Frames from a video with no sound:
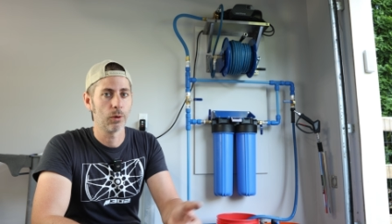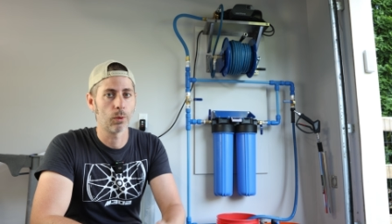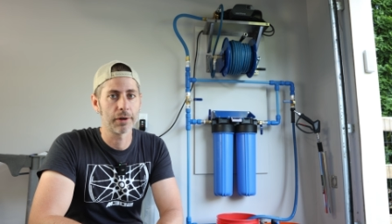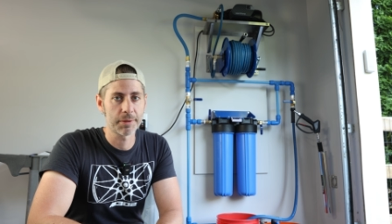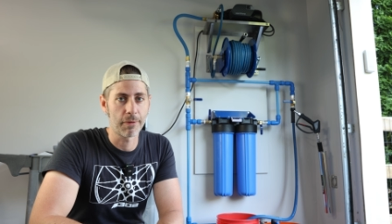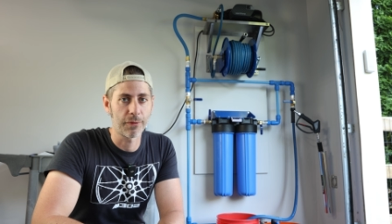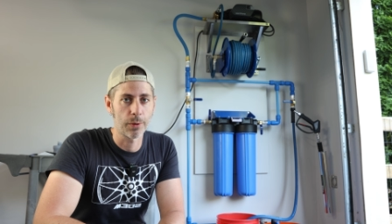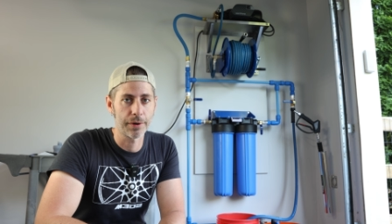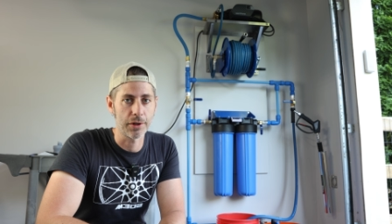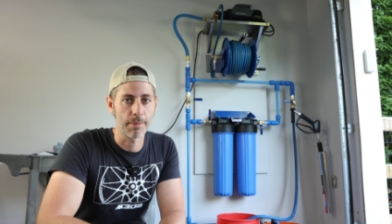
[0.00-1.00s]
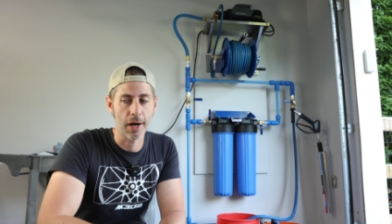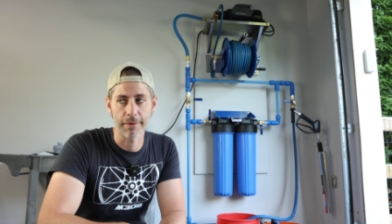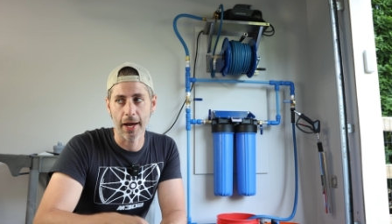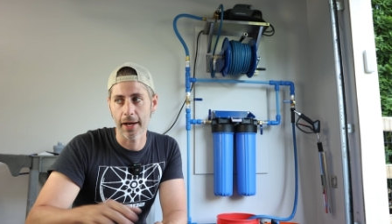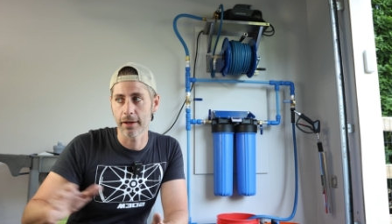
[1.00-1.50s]
Whereas before you might
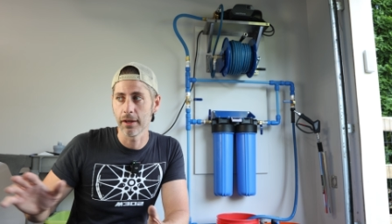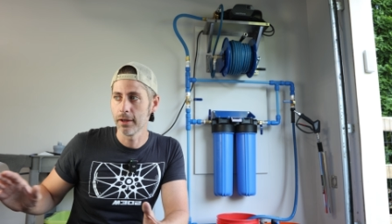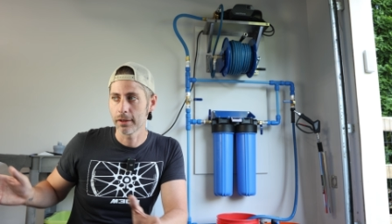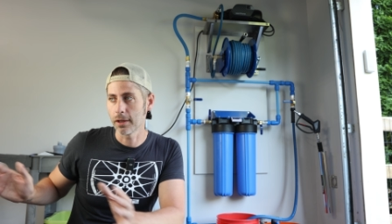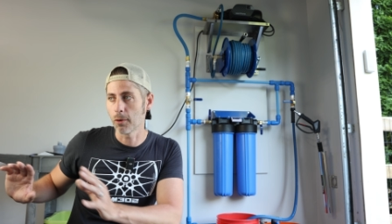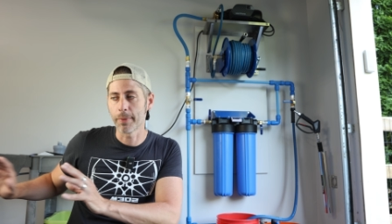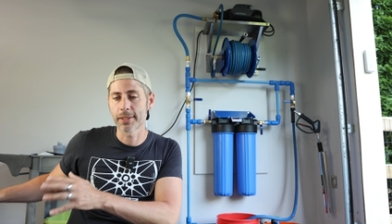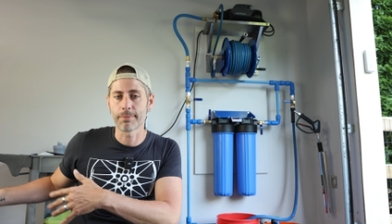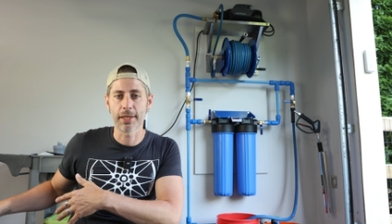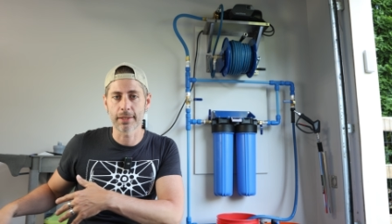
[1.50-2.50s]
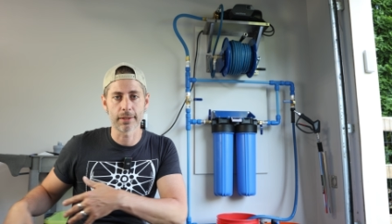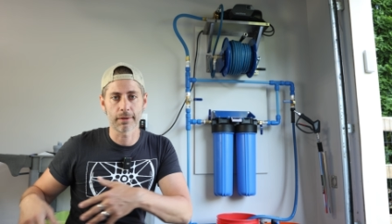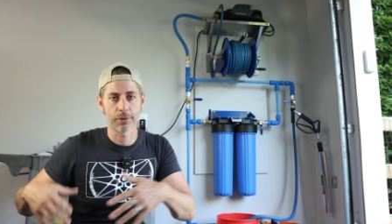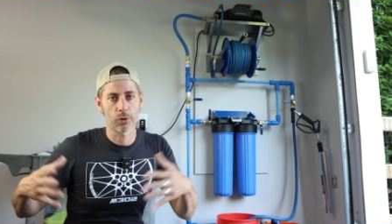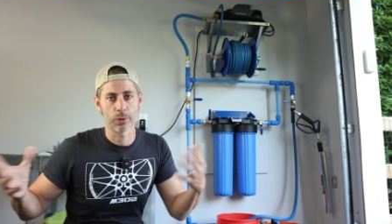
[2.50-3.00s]
have had, bits and pieces
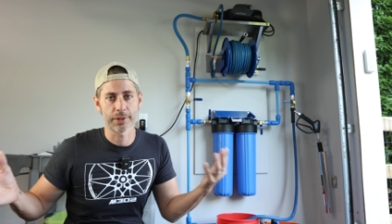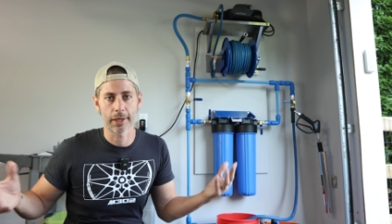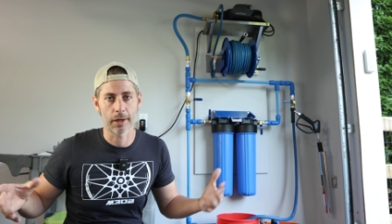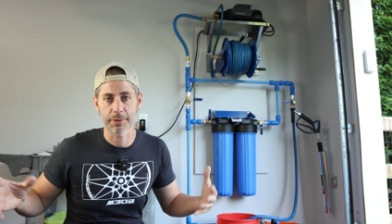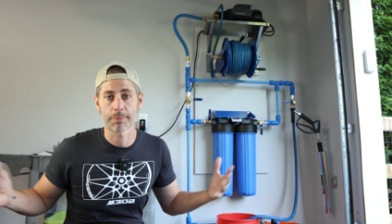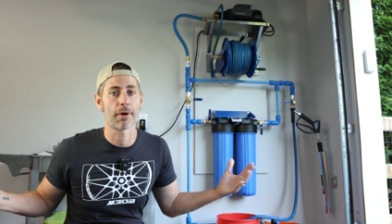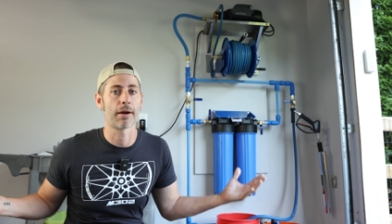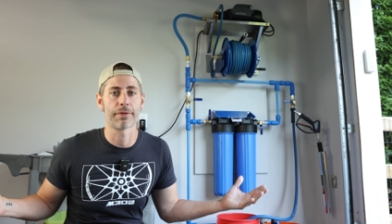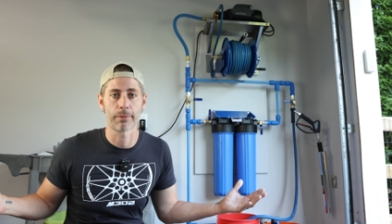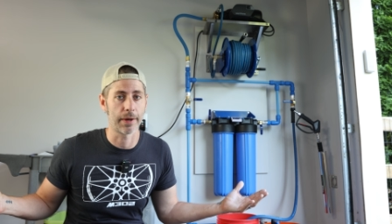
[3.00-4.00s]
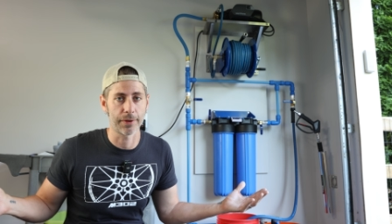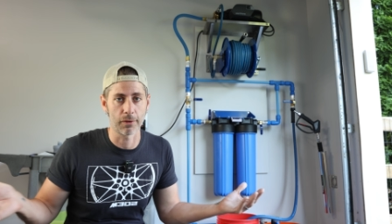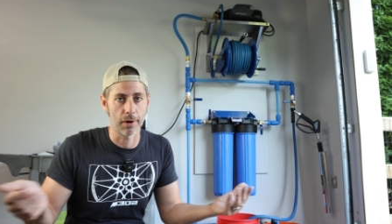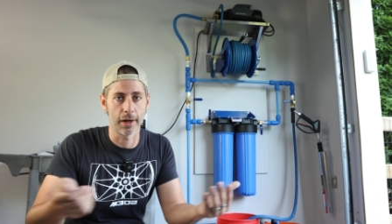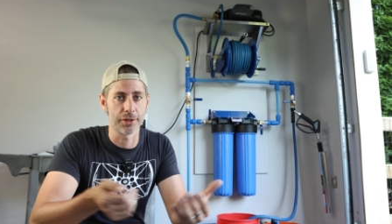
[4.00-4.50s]
of your whole setup spread throughout the
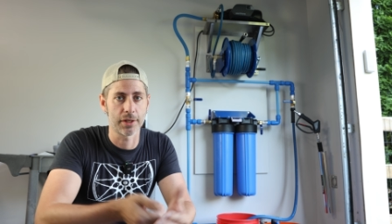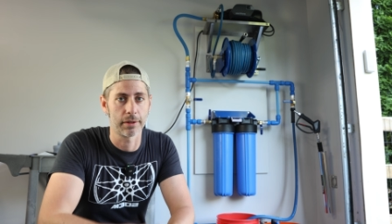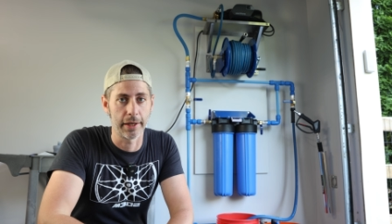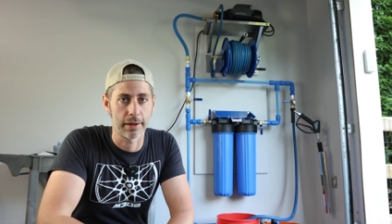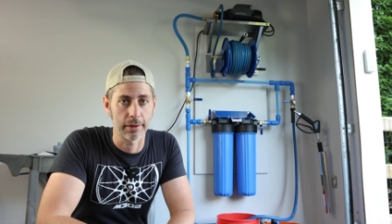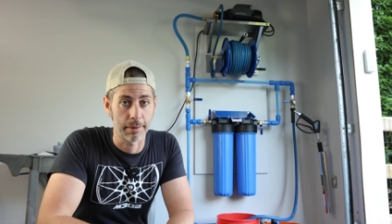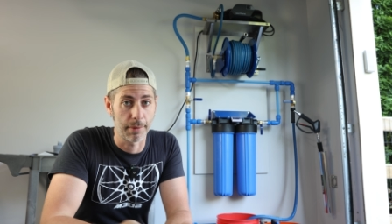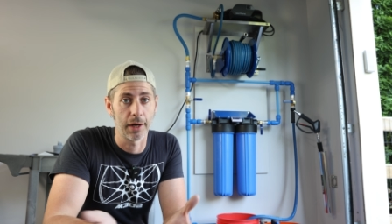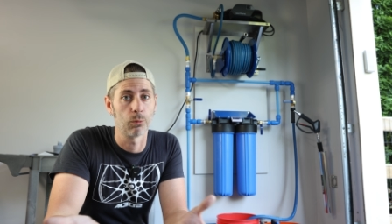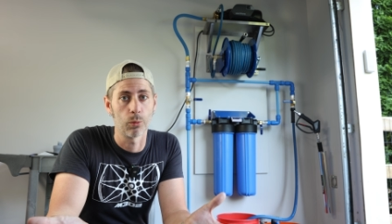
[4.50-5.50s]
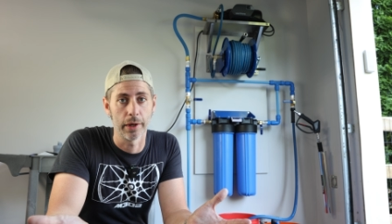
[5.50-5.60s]
garage, like mine